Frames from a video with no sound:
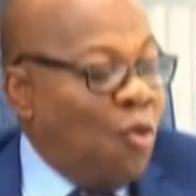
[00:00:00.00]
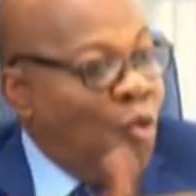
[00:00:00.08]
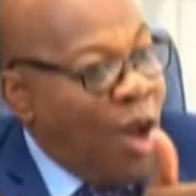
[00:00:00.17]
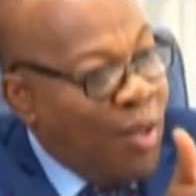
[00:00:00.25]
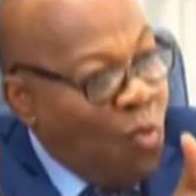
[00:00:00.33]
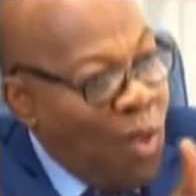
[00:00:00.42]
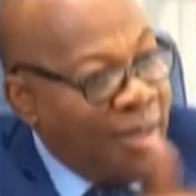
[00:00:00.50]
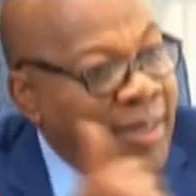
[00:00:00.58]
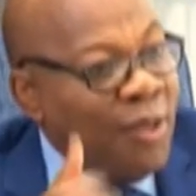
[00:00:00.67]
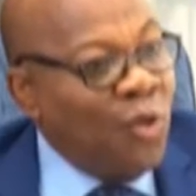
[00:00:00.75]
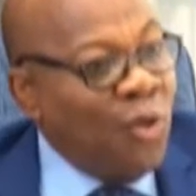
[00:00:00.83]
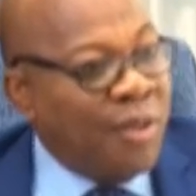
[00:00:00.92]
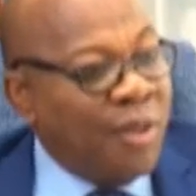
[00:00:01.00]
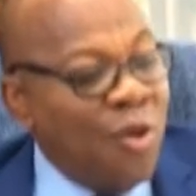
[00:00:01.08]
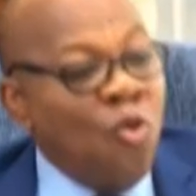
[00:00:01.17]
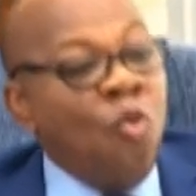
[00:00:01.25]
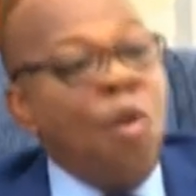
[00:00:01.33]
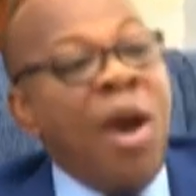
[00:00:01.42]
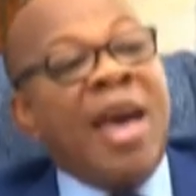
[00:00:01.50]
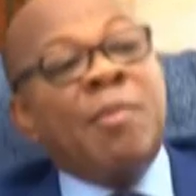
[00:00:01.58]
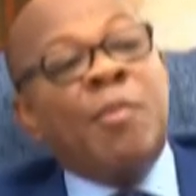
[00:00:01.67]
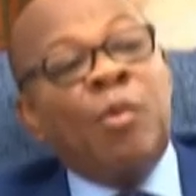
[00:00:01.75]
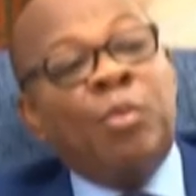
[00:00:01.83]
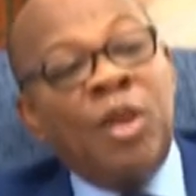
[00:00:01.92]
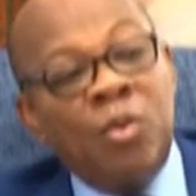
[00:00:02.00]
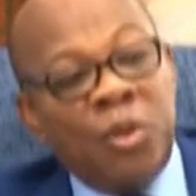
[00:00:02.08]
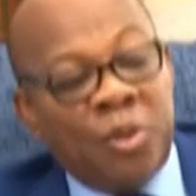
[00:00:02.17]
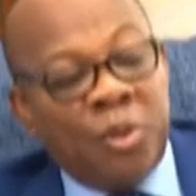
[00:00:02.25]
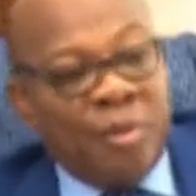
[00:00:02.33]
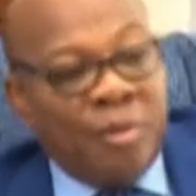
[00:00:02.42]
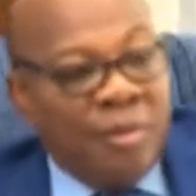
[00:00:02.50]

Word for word: Why, why did they do it? Why are people blowing whistle?